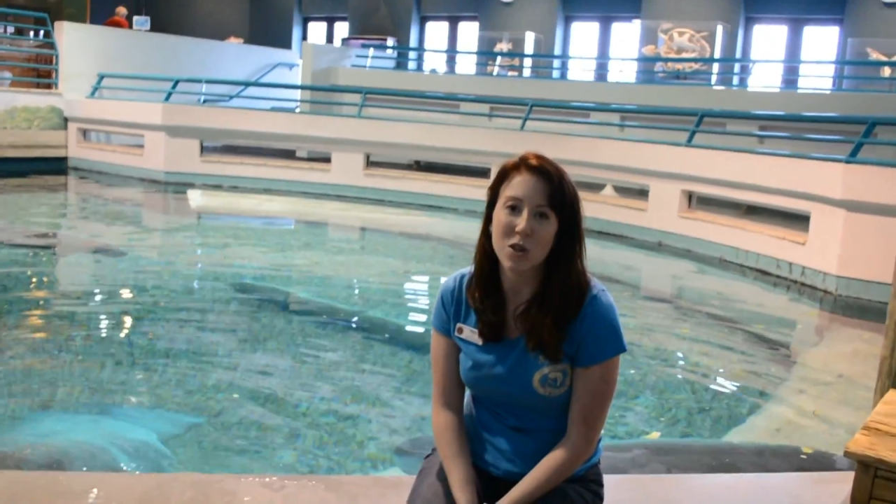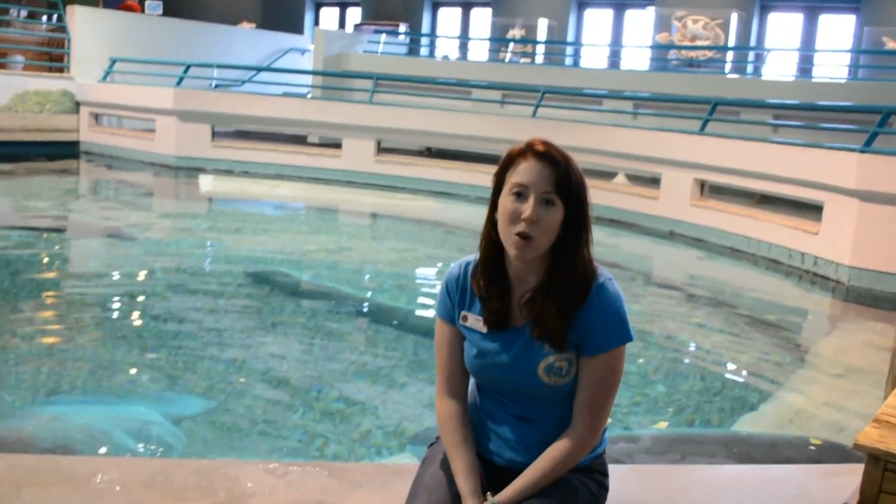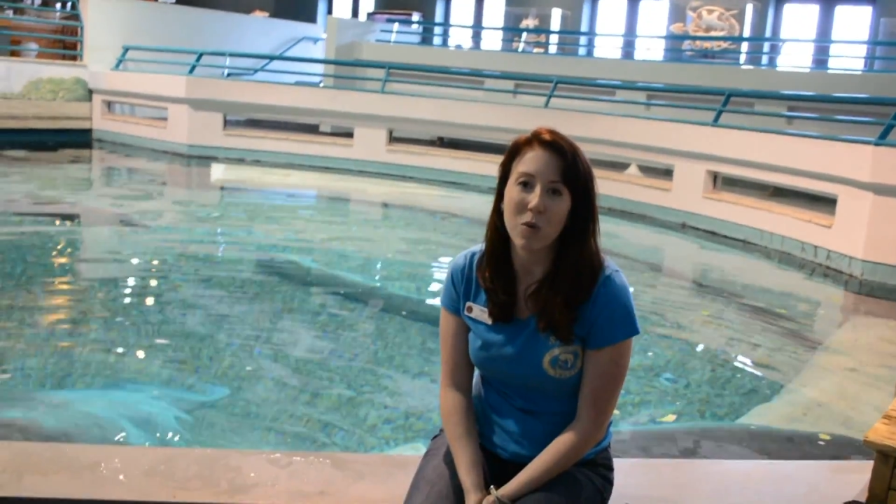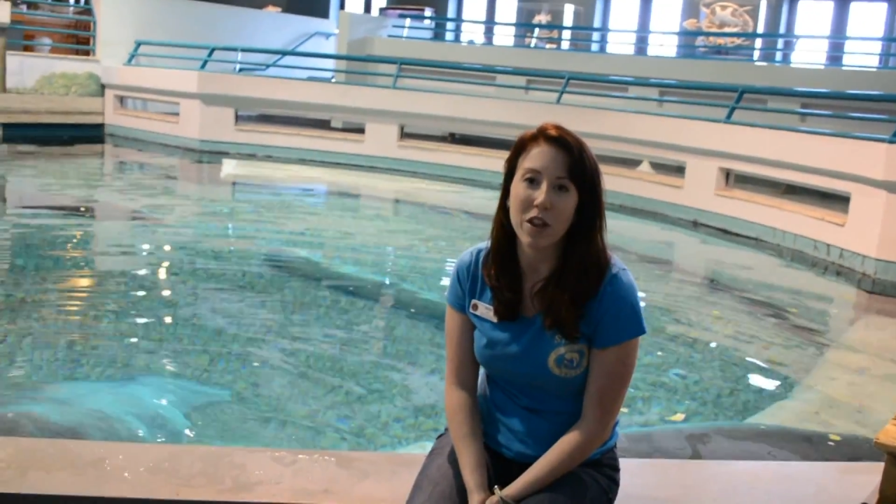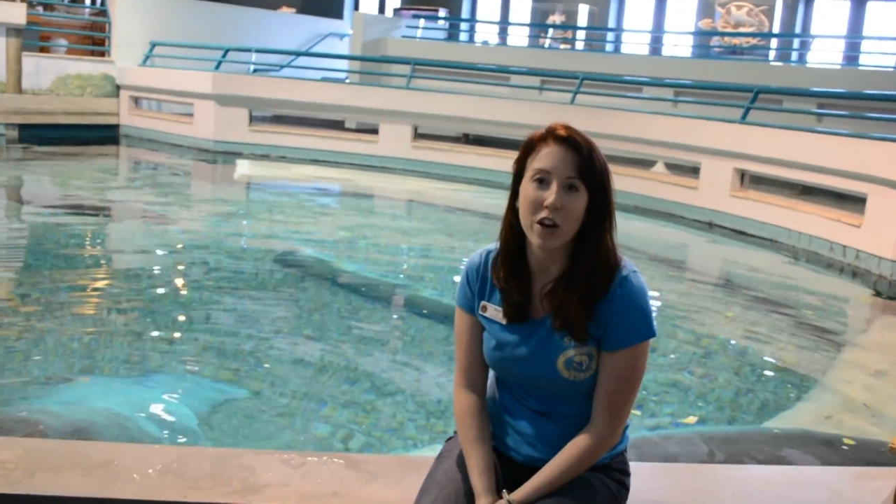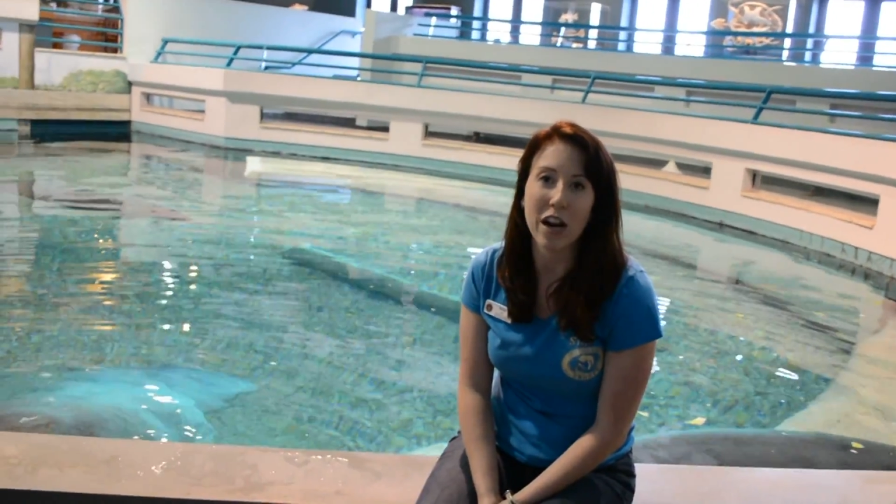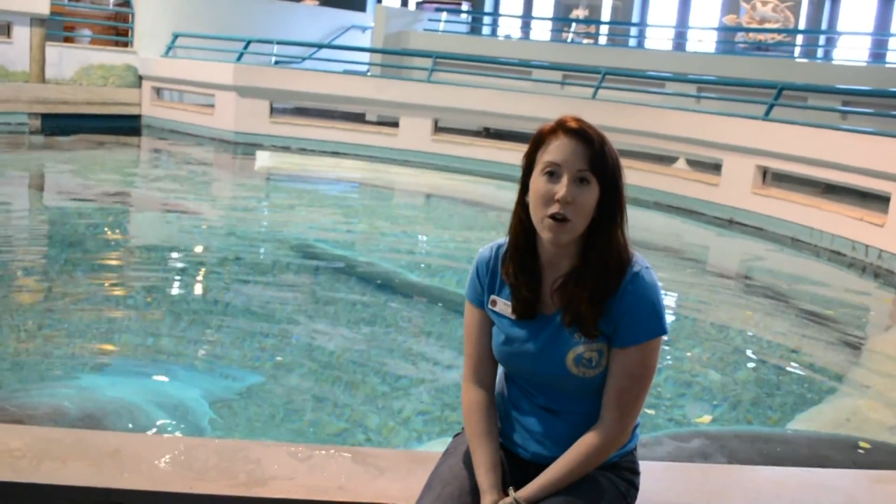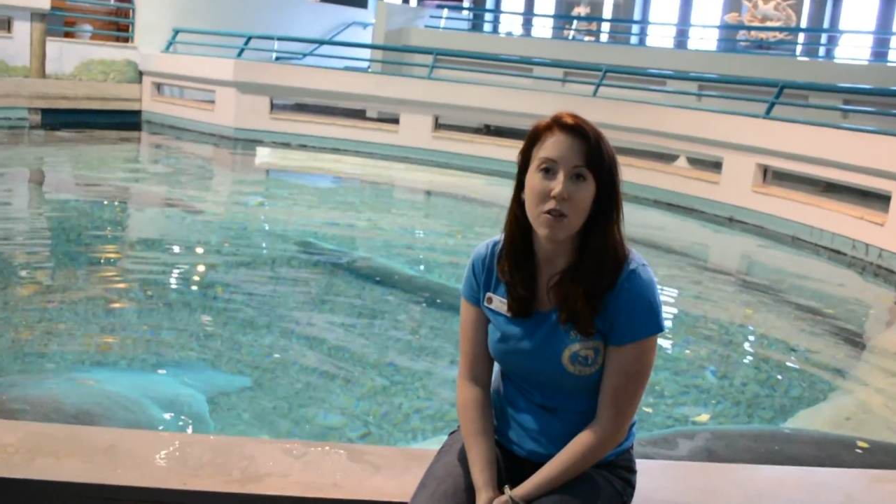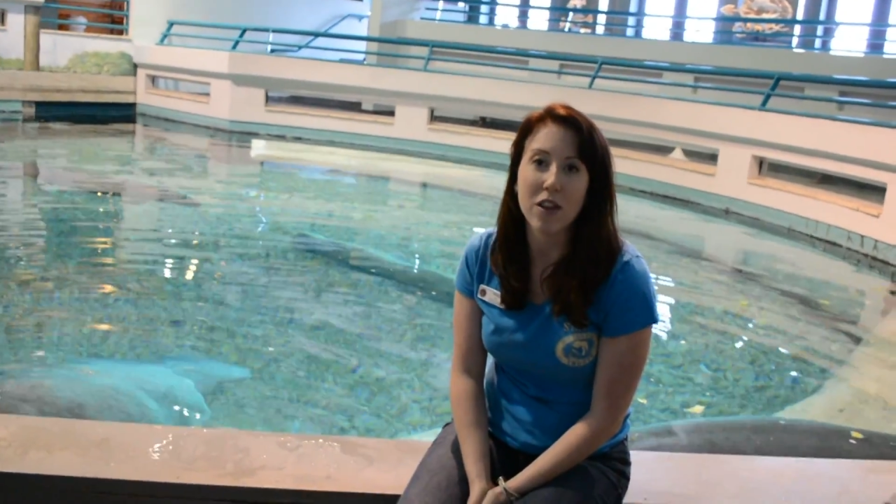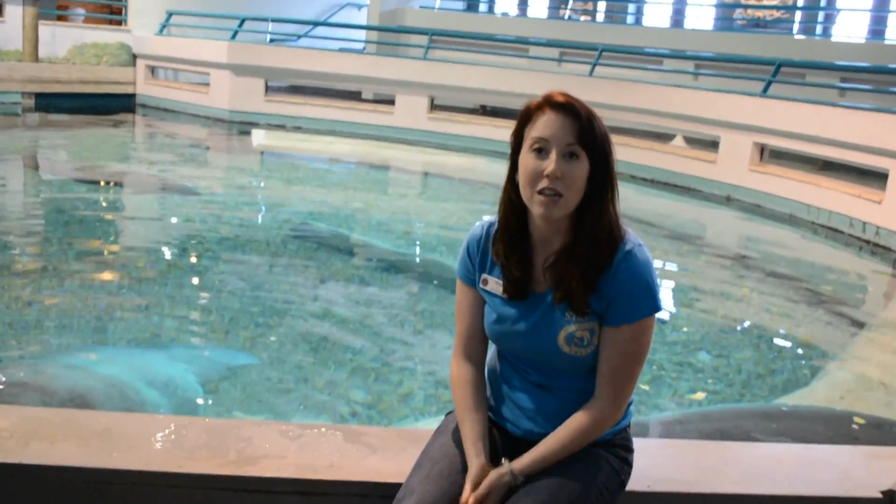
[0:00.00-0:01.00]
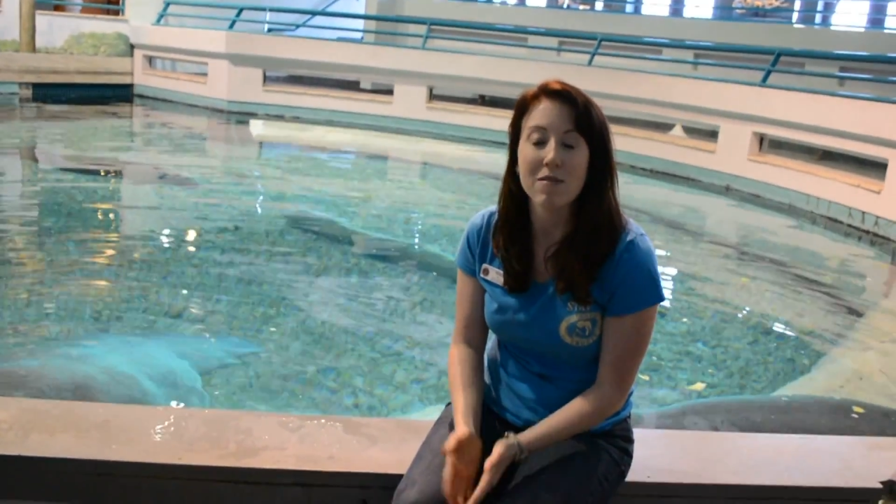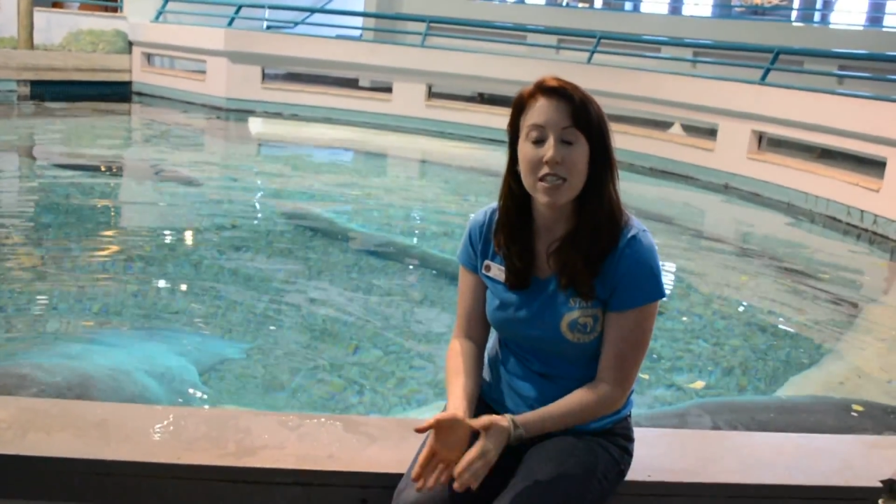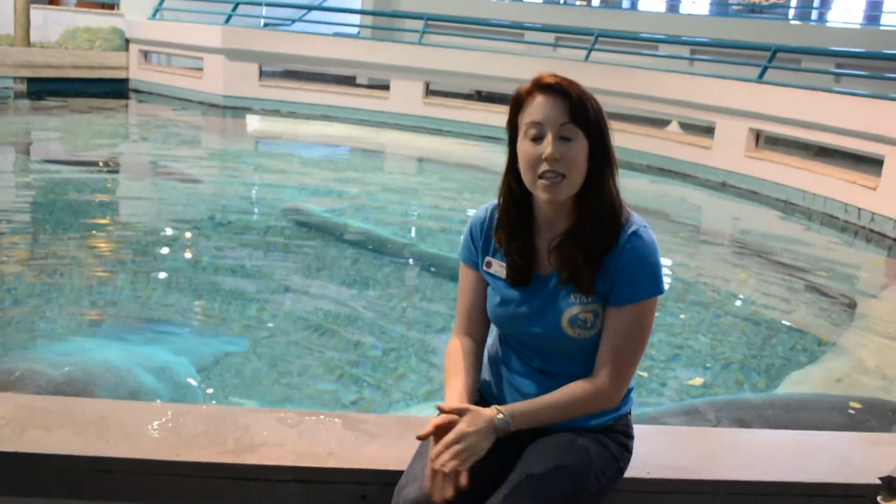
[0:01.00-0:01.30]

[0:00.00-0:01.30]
go when they are healthy enough